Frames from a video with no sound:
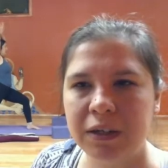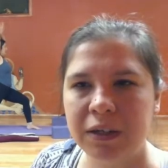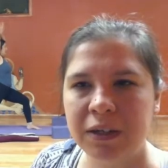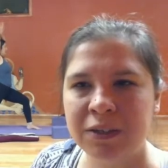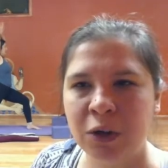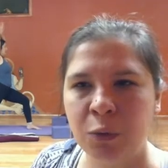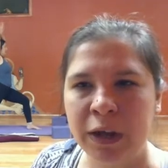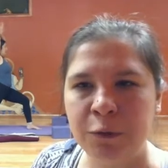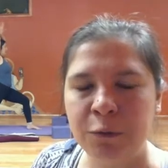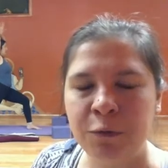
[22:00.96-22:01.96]
So
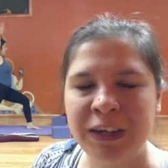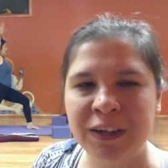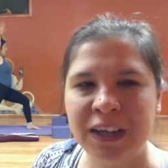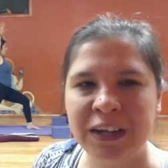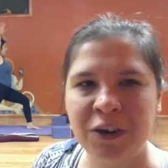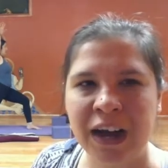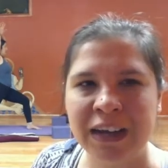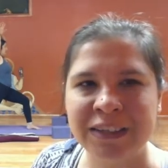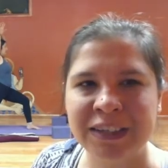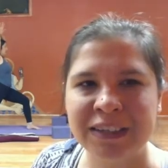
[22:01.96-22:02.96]
what you feel in your
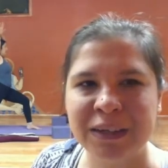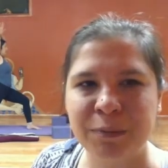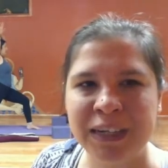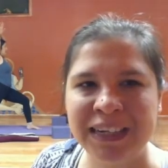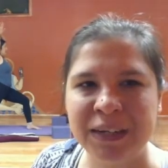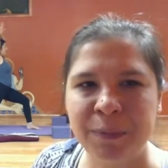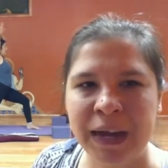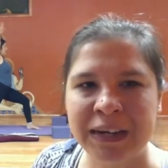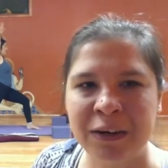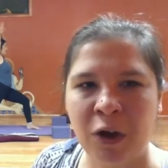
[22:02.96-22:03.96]
asana is completely
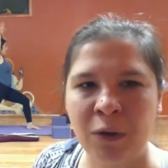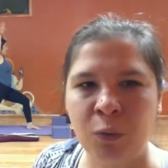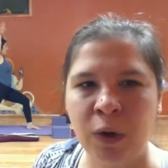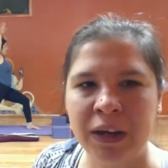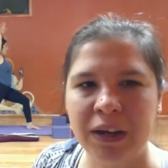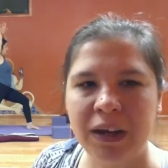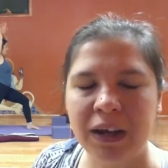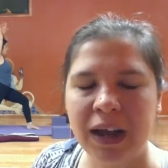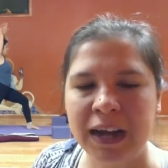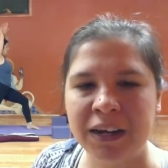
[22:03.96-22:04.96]
dependent on what
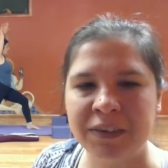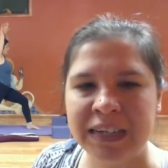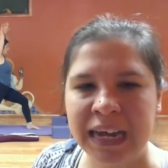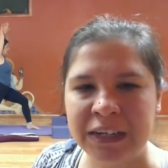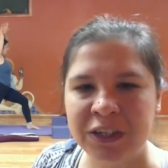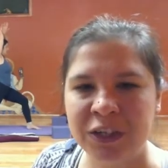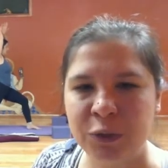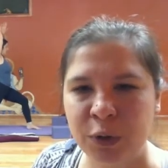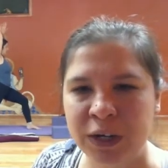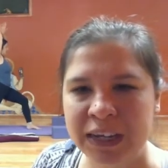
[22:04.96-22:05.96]
kind of attention
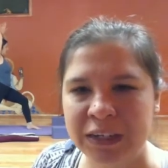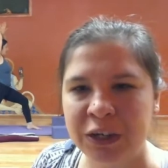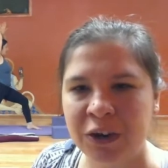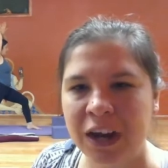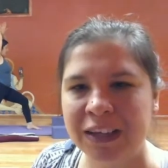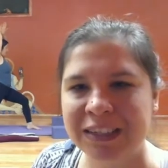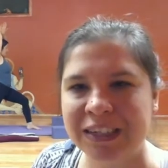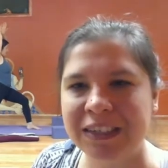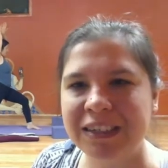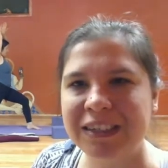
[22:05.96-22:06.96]
you put into your
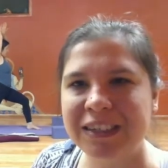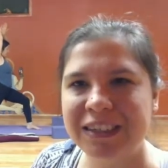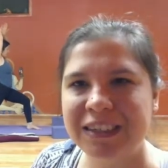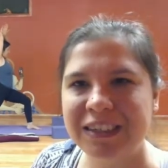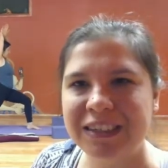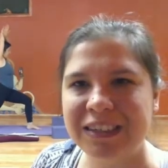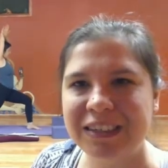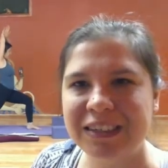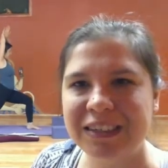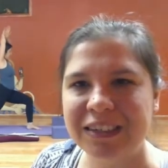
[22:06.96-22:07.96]
asana.
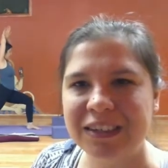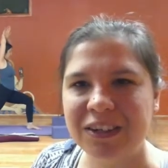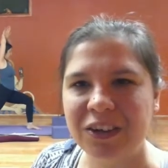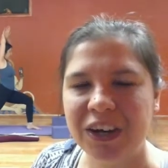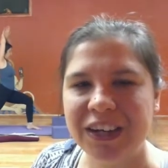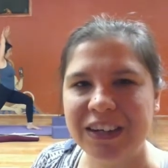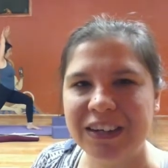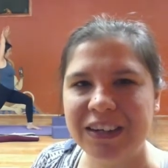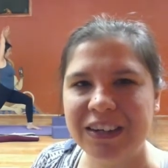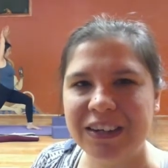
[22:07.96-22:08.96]
Good.
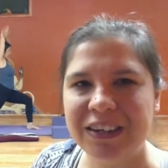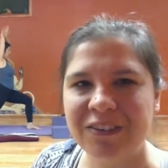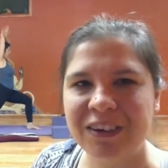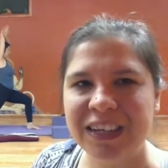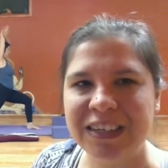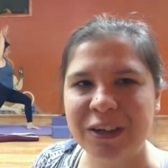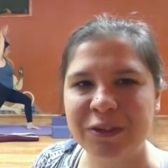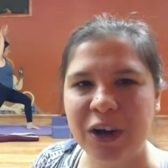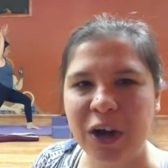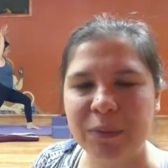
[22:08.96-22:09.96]
Release
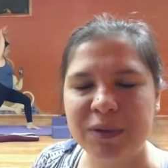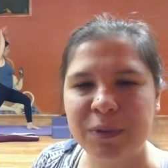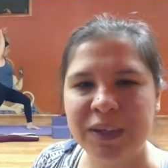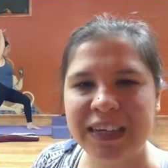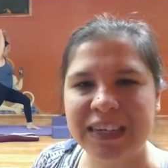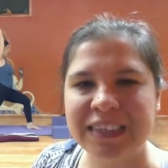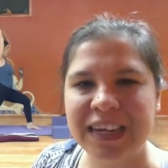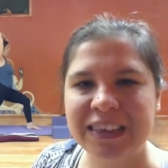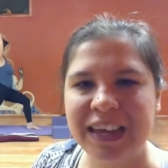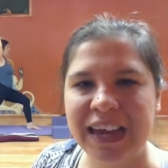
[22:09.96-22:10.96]
those arms, please.
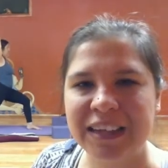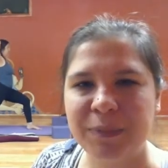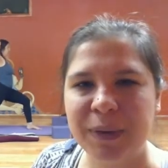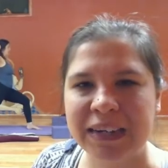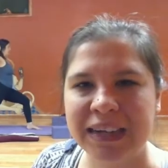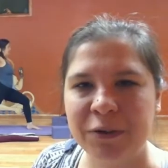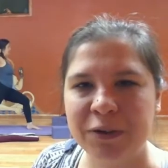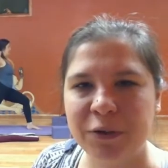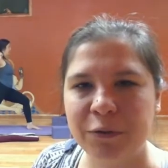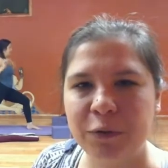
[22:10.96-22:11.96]
Take the hands back down
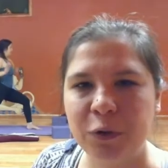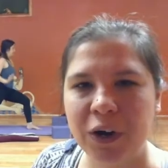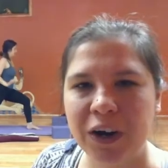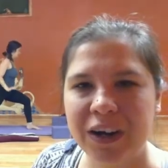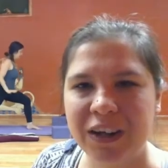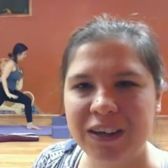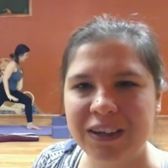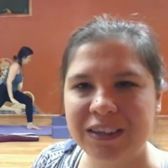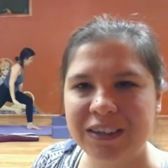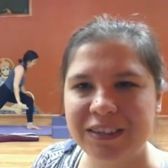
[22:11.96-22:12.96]
to the floor.
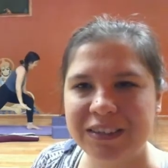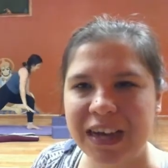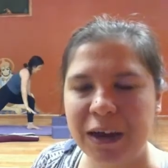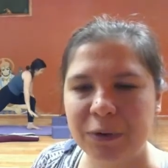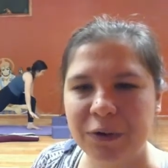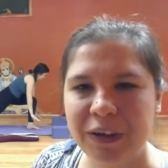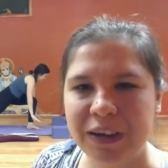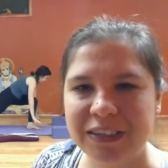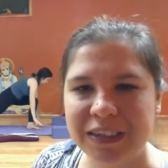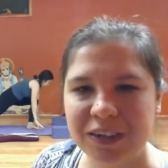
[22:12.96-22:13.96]
Downward
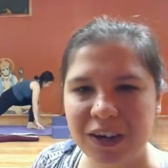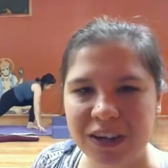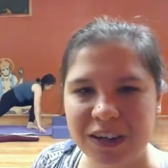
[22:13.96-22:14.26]
facing dog.